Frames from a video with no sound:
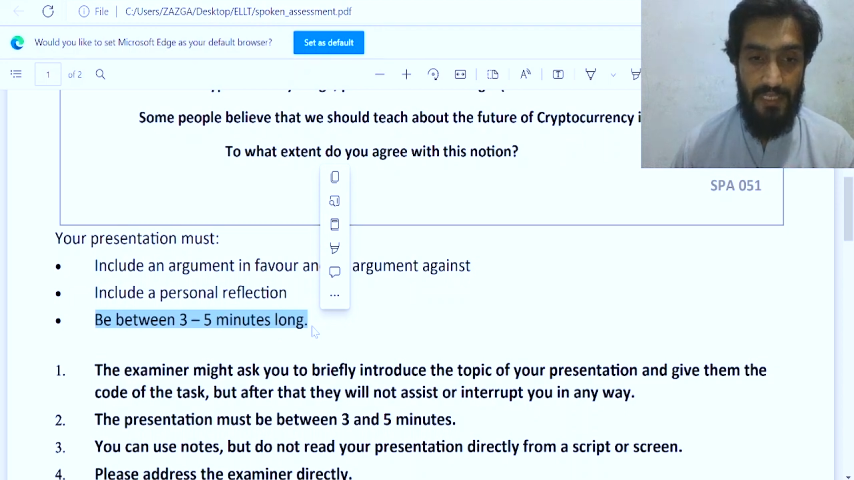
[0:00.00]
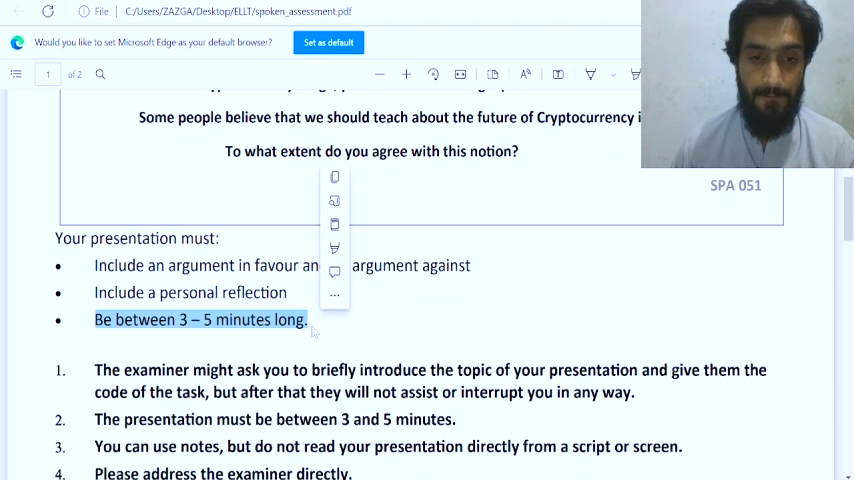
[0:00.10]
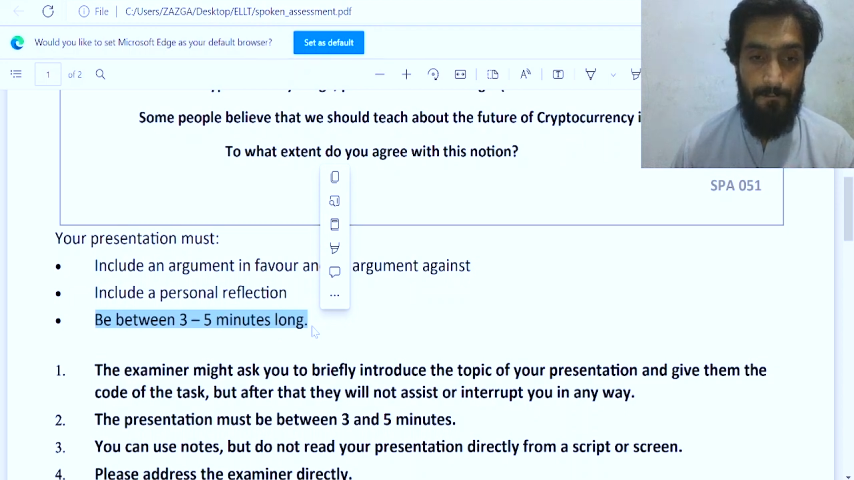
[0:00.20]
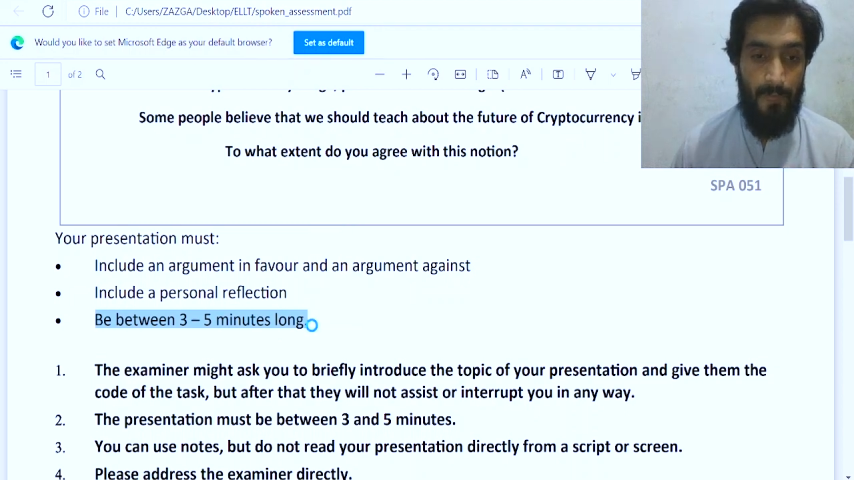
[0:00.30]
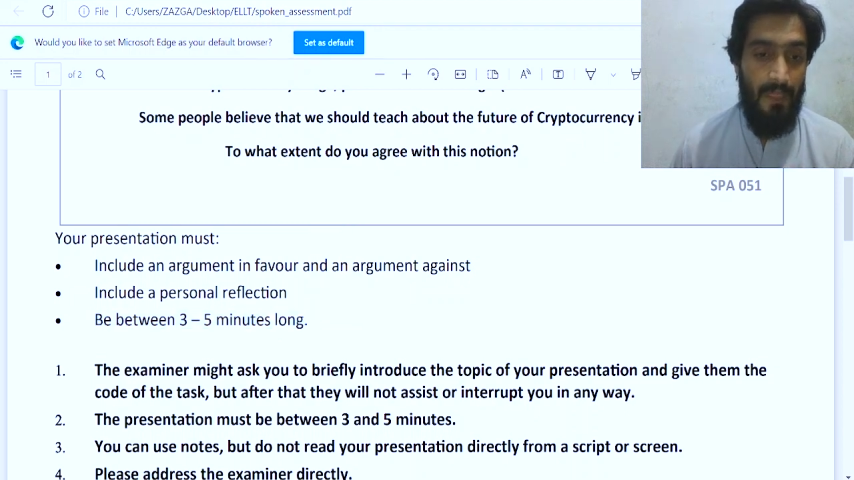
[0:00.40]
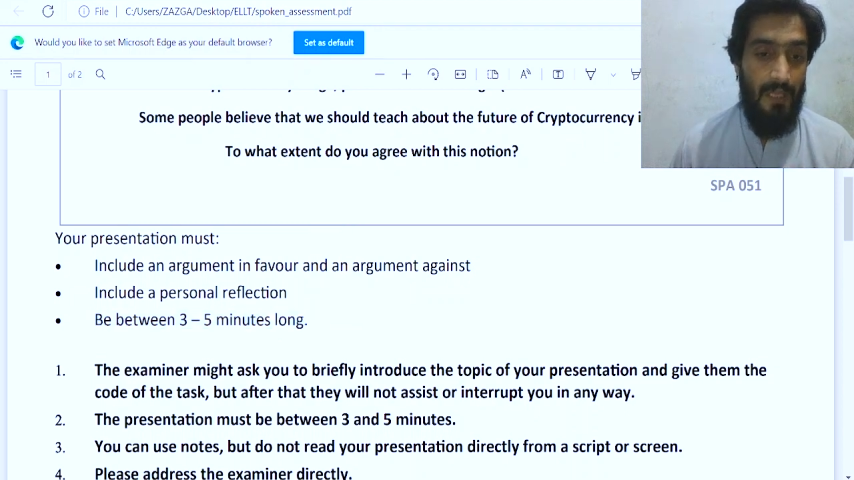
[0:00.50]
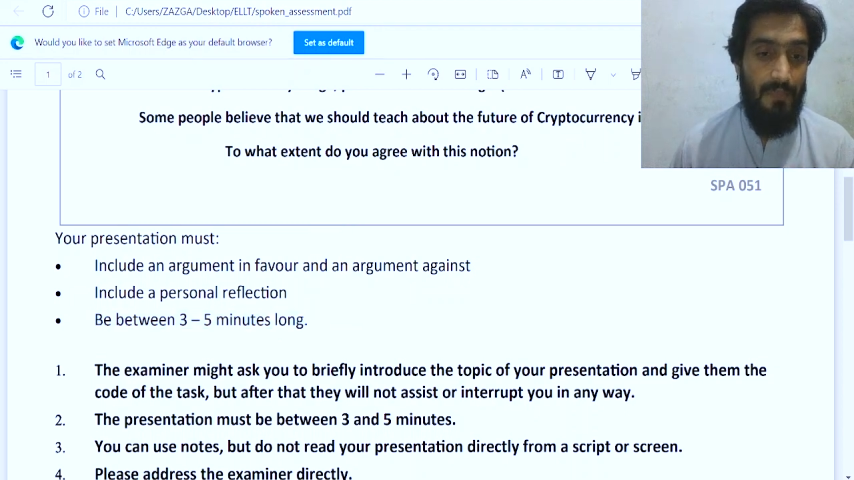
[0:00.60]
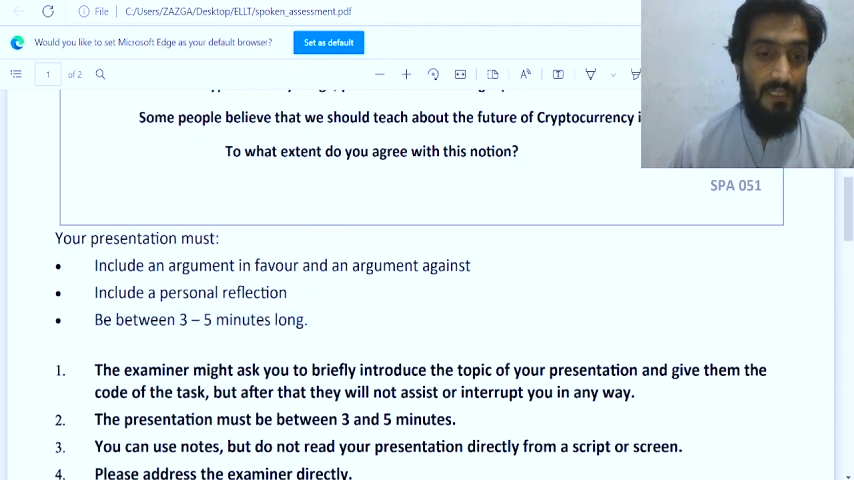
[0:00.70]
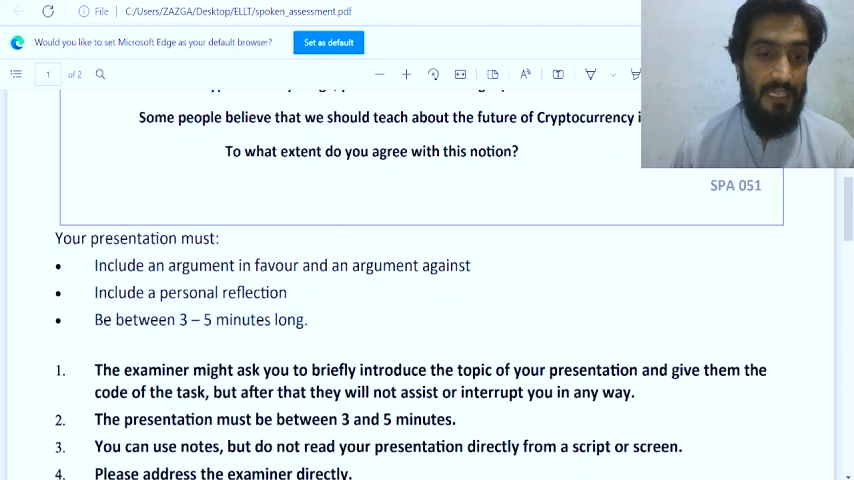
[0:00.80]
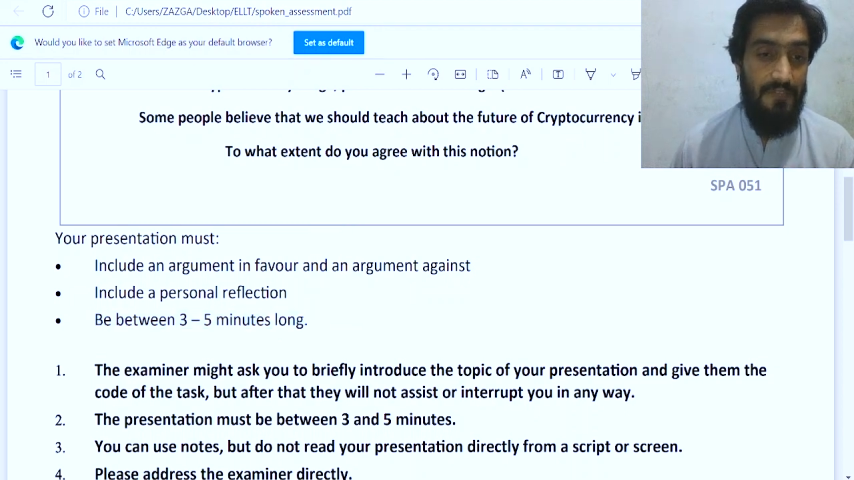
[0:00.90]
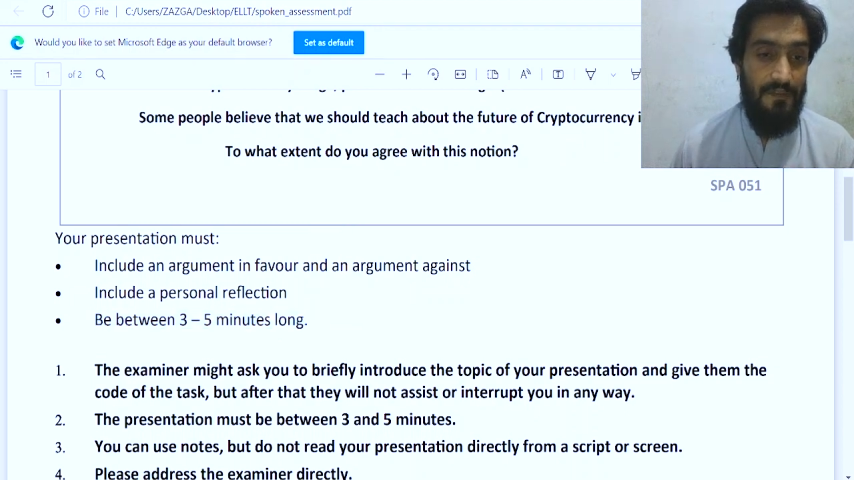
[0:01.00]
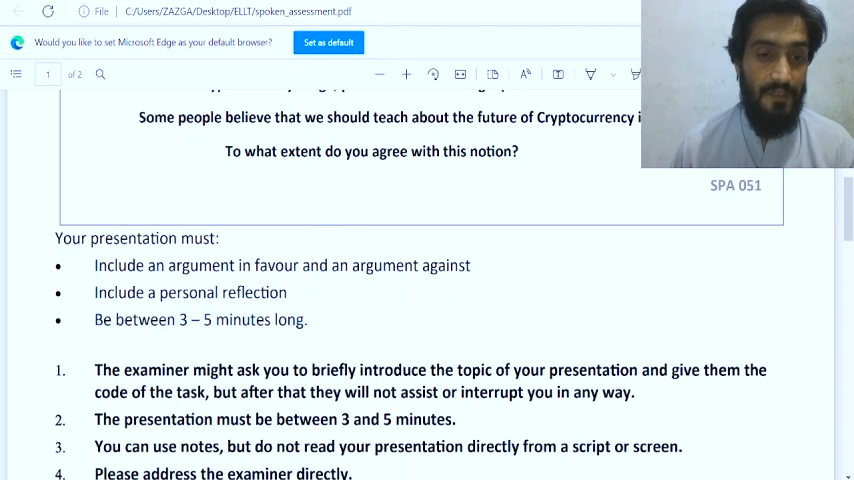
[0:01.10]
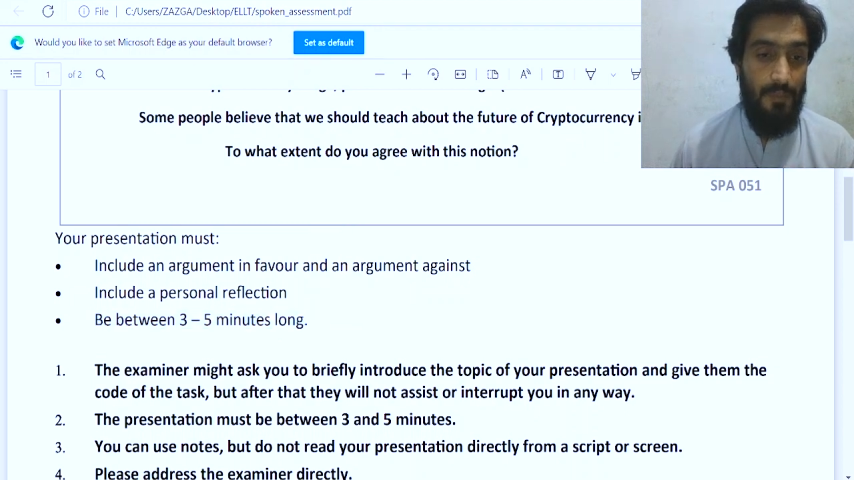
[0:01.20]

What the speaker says: Okay, but after